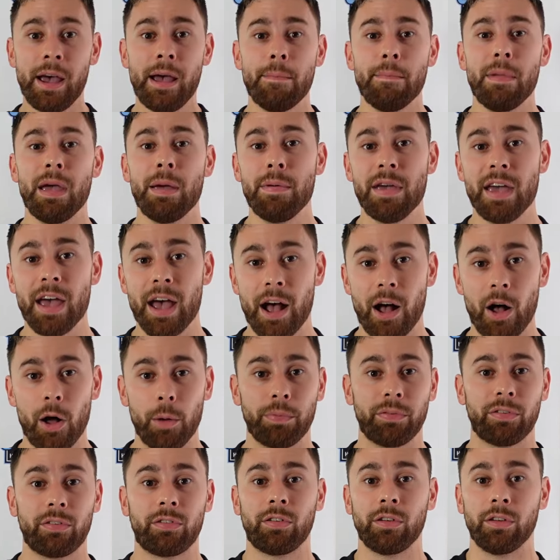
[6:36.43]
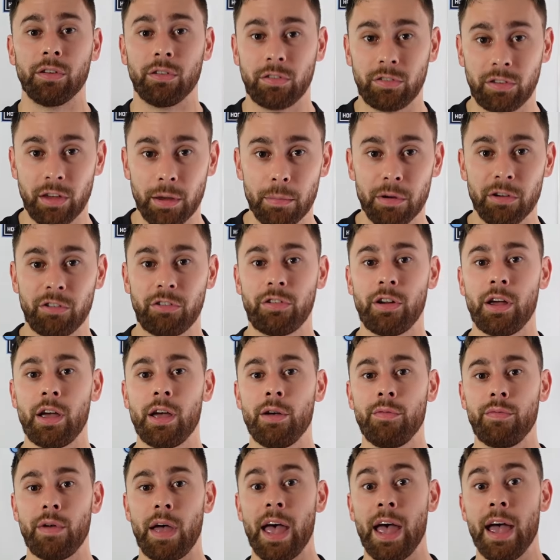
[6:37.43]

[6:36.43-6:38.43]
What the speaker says: Maybe it helps Simashev